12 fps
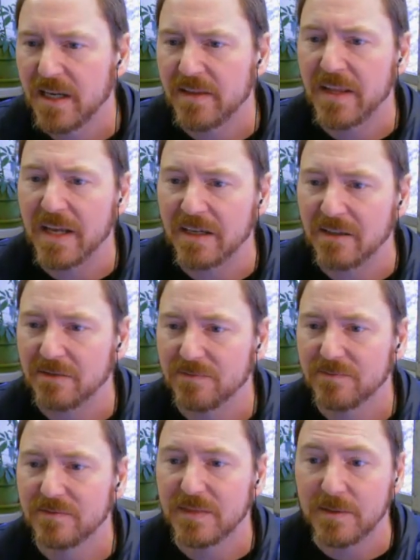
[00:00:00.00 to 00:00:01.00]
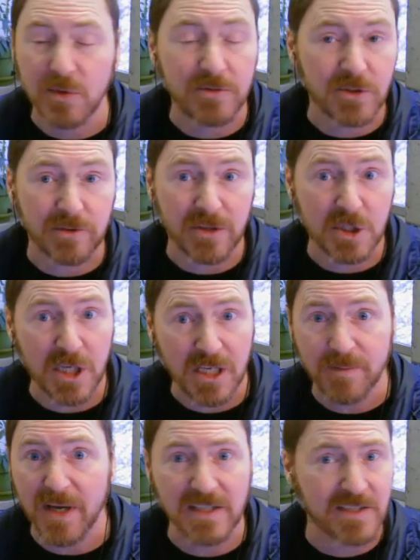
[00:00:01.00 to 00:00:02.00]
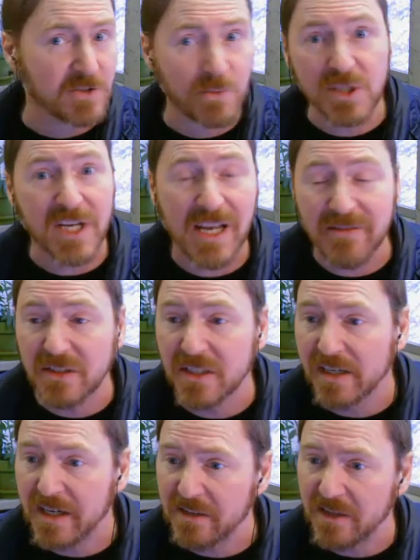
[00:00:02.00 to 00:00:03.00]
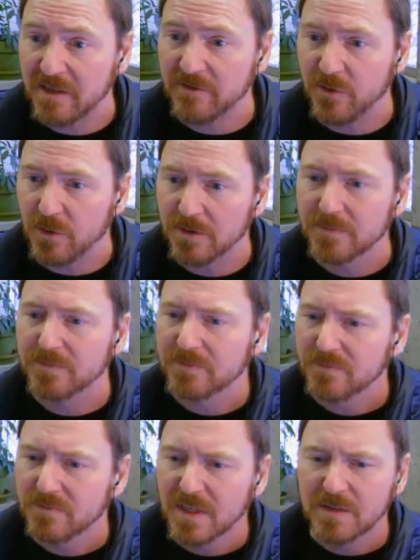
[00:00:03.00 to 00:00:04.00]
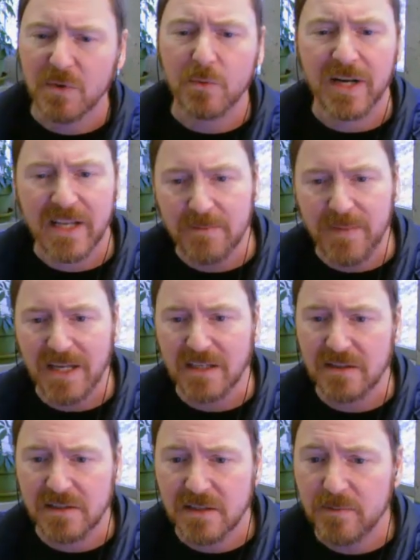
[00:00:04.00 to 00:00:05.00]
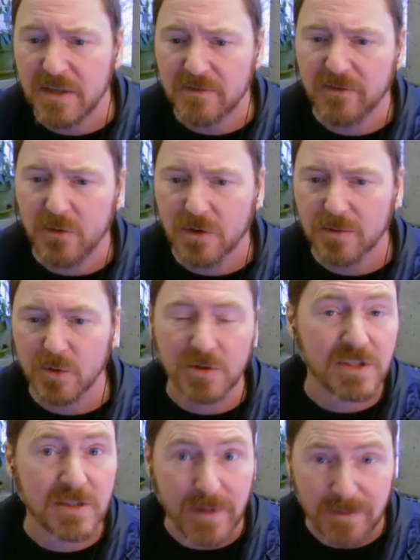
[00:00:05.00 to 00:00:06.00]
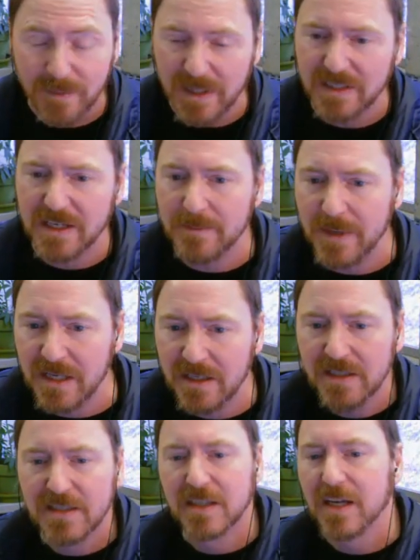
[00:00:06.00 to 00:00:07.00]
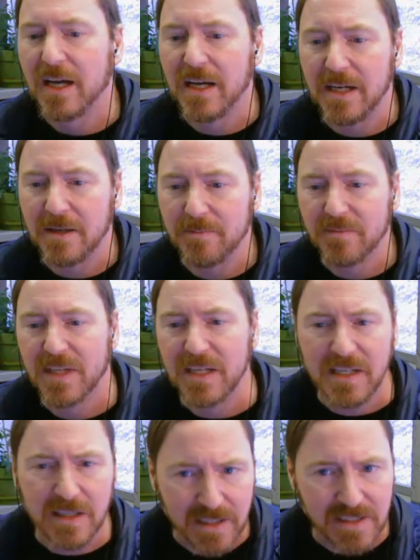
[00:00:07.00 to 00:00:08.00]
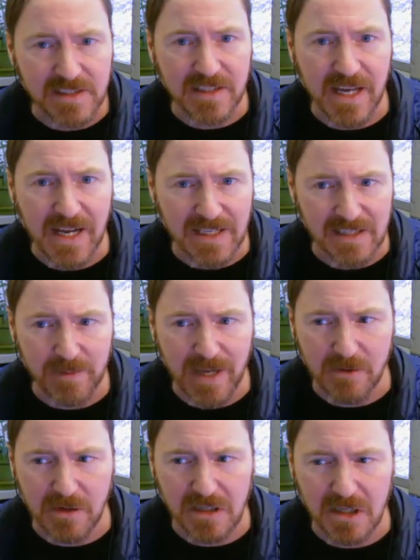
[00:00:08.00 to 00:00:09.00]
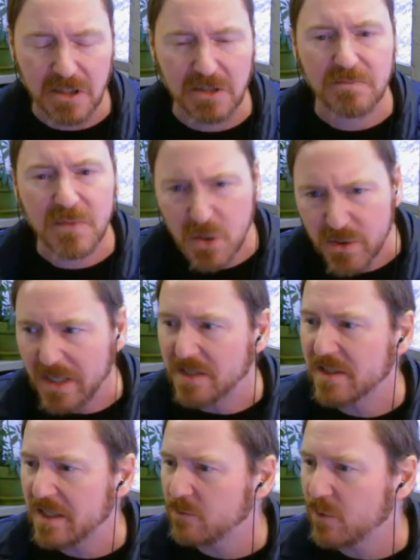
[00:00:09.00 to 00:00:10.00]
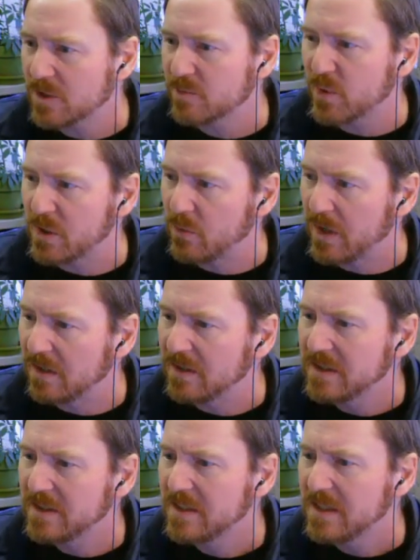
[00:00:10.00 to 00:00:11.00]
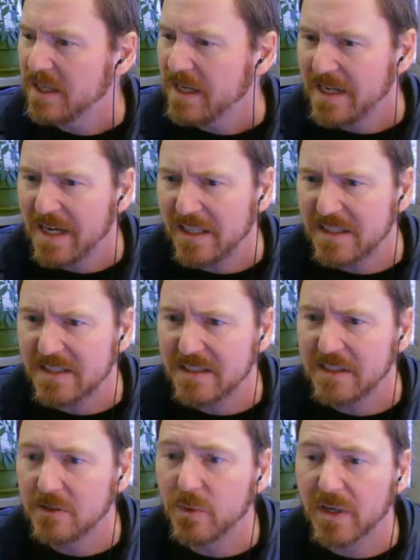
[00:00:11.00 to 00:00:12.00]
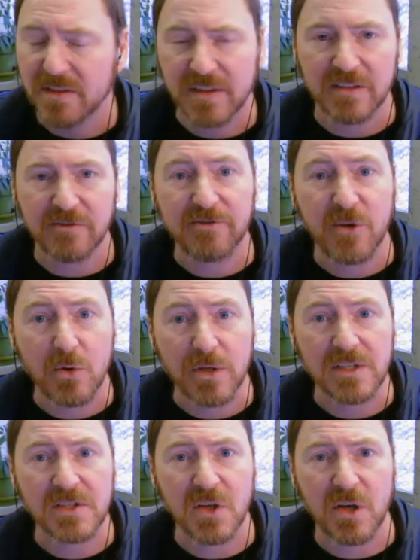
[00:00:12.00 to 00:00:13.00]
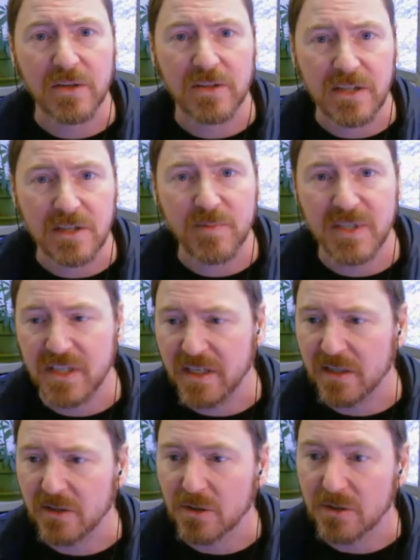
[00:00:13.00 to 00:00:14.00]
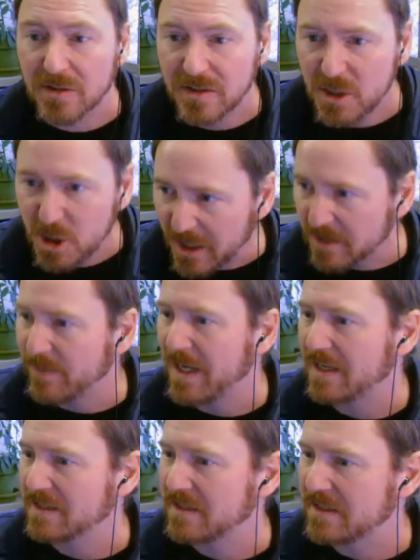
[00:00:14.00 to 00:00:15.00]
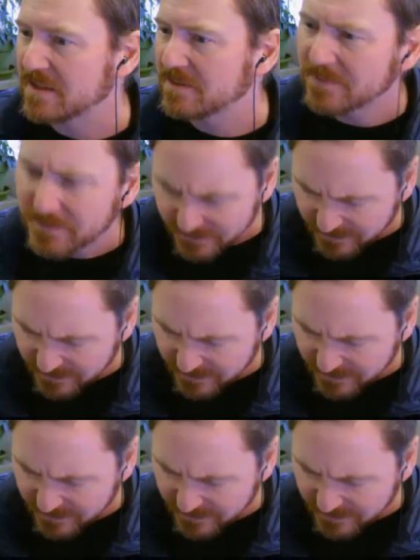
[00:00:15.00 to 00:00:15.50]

and now it moves over to the checkboxes, which I haven't done anything for. But when I get back to the submit form or the submit button, I mean, um, you can see that has a background color. Okay, so that works pretty well. Now let's deal with the focus on these particular checkboxes.